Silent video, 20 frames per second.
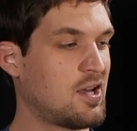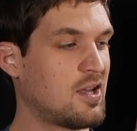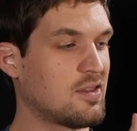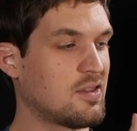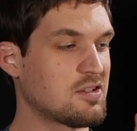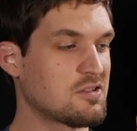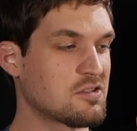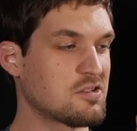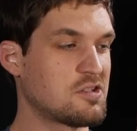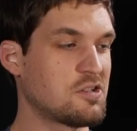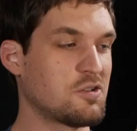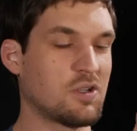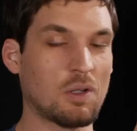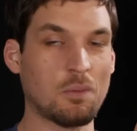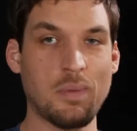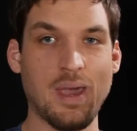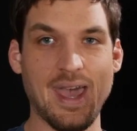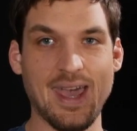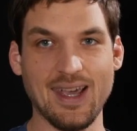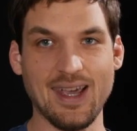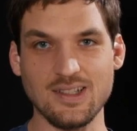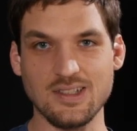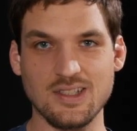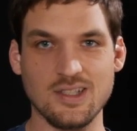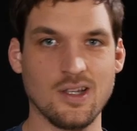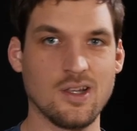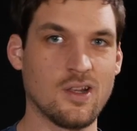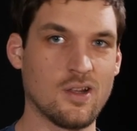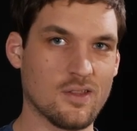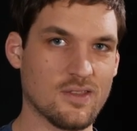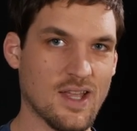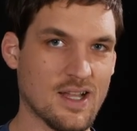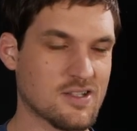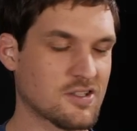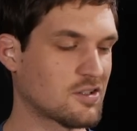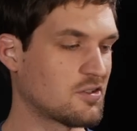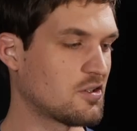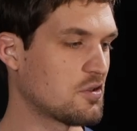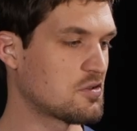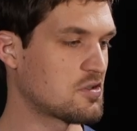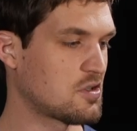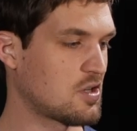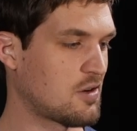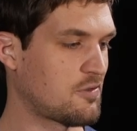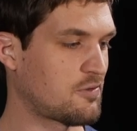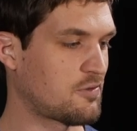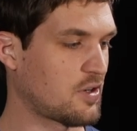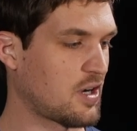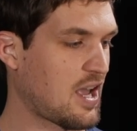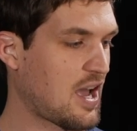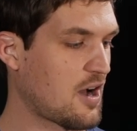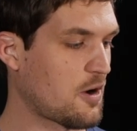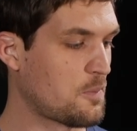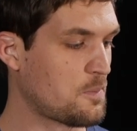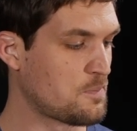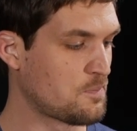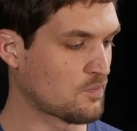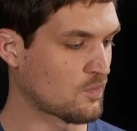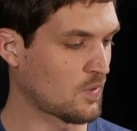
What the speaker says: these are the tuning pegs. That's close enough for now.